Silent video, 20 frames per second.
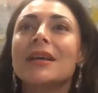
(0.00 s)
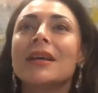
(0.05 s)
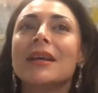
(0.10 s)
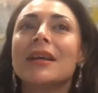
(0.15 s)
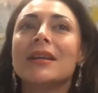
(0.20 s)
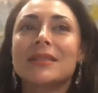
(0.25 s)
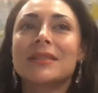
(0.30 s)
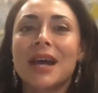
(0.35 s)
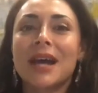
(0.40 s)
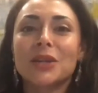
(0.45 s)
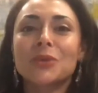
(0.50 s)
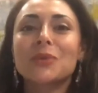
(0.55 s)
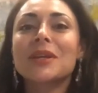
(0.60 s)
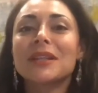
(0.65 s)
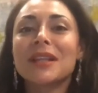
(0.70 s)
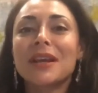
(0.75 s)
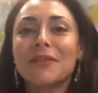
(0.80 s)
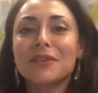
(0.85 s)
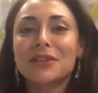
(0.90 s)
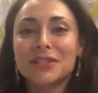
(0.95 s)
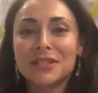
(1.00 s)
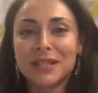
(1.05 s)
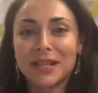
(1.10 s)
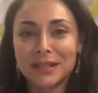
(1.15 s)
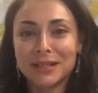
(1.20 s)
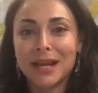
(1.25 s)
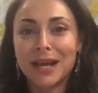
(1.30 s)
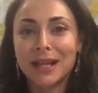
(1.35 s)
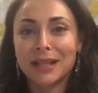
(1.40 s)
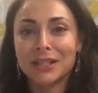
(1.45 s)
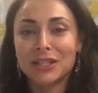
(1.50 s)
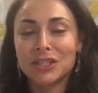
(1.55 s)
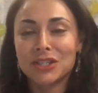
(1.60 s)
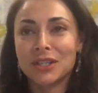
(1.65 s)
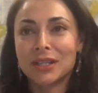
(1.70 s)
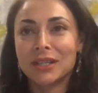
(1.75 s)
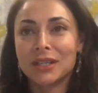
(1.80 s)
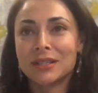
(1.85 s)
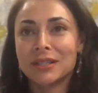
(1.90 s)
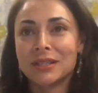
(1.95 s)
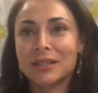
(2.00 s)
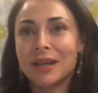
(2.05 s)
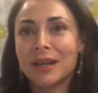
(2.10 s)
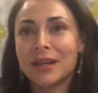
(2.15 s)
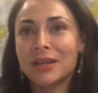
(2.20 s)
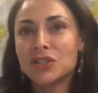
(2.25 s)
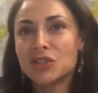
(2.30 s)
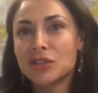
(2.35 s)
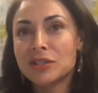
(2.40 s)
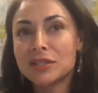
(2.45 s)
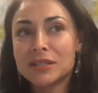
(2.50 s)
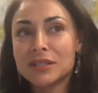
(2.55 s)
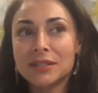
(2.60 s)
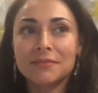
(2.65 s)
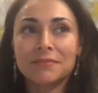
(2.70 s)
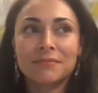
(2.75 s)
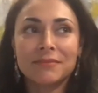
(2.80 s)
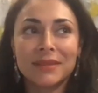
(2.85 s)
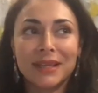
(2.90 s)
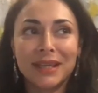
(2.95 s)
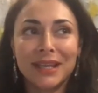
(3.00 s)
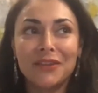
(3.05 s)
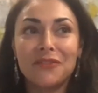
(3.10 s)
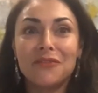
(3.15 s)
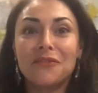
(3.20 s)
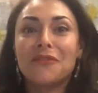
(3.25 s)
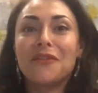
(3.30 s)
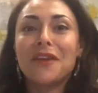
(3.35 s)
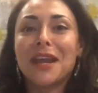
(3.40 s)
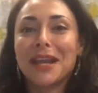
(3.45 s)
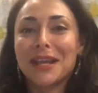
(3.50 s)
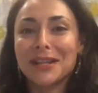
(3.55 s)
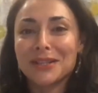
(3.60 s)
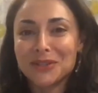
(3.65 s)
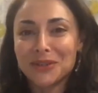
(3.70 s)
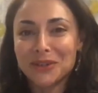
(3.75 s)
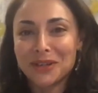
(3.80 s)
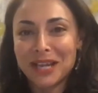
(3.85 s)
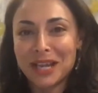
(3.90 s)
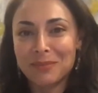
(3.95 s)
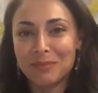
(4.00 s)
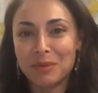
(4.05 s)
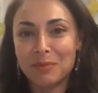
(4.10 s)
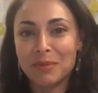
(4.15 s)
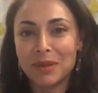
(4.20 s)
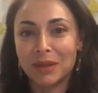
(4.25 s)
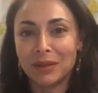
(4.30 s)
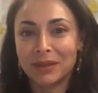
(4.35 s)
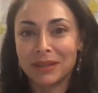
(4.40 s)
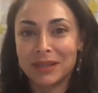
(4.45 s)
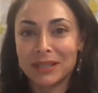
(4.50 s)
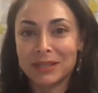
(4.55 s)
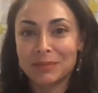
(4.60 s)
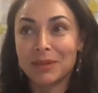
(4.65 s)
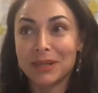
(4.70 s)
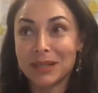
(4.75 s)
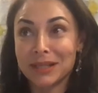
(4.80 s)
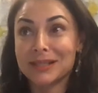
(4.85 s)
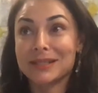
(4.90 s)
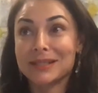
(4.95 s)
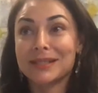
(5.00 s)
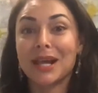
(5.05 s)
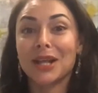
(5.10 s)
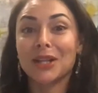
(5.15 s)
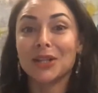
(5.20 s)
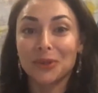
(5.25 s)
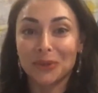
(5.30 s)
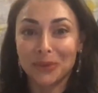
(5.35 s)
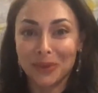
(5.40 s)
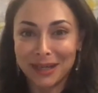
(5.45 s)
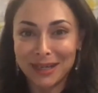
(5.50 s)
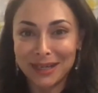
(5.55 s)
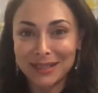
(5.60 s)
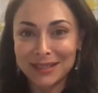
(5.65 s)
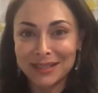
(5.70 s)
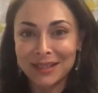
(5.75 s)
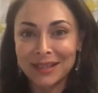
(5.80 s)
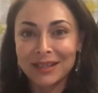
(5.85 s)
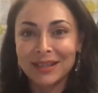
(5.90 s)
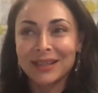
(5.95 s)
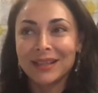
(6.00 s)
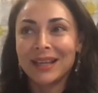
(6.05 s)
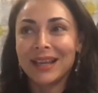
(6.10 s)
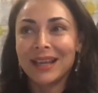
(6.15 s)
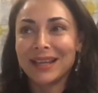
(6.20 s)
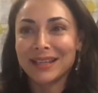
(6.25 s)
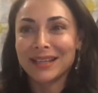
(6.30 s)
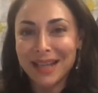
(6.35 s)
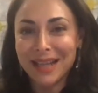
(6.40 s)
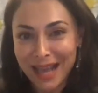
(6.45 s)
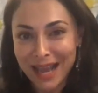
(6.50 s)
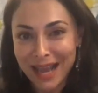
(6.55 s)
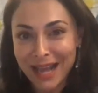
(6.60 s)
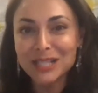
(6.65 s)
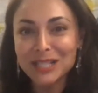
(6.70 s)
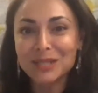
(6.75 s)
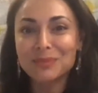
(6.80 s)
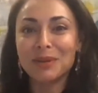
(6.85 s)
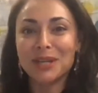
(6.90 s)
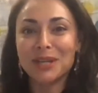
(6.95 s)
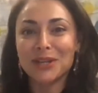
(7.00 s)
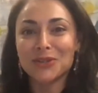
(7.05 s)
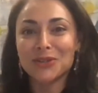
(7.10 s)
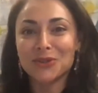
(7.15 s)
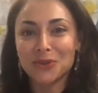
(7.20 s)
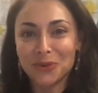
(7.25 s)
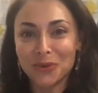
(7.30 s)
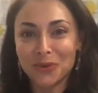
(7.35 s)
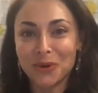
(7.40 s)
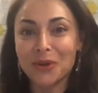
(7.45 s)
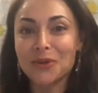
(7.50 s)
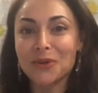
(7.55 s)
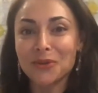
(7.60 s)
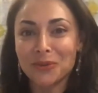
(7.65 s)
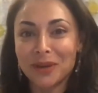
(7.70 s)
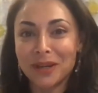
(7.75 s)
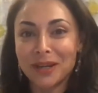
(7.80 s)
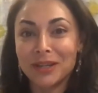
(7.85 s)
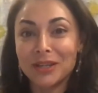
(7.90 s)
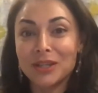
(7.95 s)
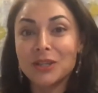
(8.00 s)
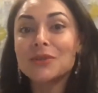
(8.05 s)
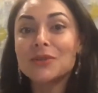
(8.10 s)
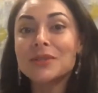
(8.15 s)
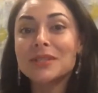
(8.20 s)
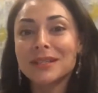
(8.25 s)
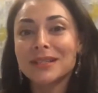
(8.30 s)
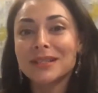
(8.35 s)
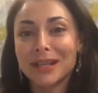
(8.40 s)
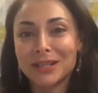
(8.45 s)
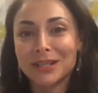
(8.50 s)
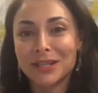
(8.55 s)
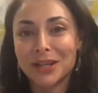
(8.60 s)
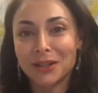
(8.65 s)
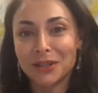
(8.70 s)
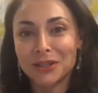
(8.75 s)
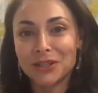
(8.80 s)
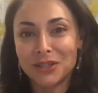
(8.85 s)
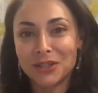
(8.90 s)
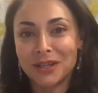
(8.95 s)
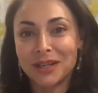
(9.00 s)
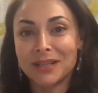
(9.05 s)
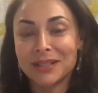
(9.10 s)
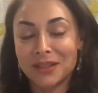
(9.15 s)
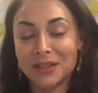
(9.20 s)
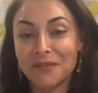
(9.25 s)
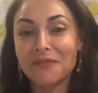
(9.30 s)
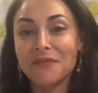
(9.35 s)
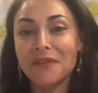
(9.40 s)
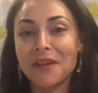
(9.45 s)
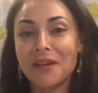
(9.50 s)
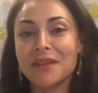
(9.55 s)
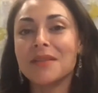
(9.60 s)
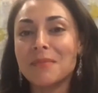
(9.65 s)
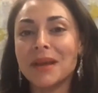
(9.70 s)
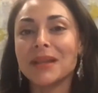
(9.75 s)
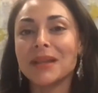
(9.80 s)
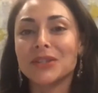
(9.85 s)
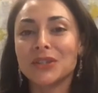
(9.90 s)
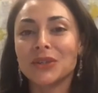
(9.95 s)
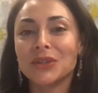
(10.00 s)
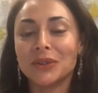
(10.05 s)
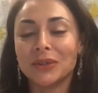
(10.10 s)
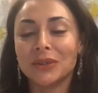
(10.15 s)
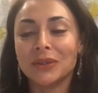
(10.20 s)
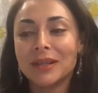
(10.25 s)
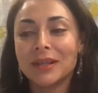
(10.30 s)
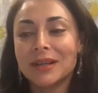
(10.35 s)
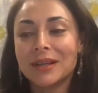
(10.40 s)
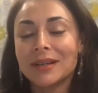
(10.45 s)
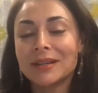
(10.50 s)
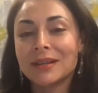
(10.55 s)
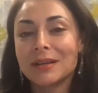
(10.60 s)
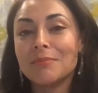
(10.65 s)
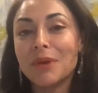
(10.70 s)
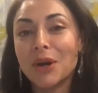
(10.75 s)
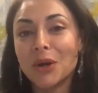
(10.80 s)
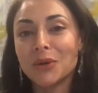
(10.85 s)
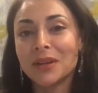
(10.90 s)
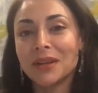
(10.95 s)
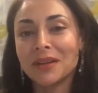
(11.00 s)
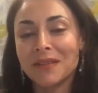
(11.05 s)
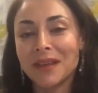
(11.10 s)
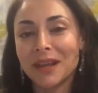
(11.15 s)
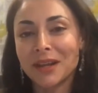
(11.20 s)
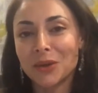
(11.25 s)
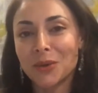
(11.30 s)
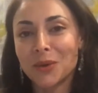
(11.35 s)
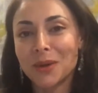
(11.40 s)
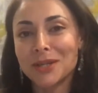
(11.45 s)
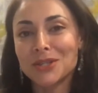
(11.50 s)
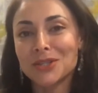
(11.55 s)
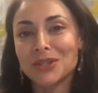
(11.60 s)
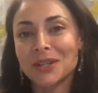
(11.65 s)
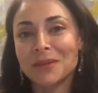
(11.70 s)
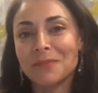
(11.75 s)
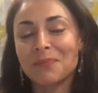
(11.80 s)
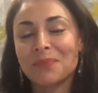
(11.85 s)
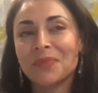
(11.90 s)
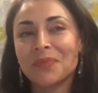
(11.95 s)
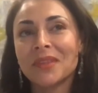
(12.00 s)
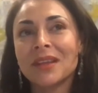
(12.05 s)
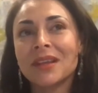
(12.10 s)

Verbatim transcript: it's how do we leverage technology to not just advance our capabilities, but accelerate at an exponential growth rate using technology as a fundamental component of that equation.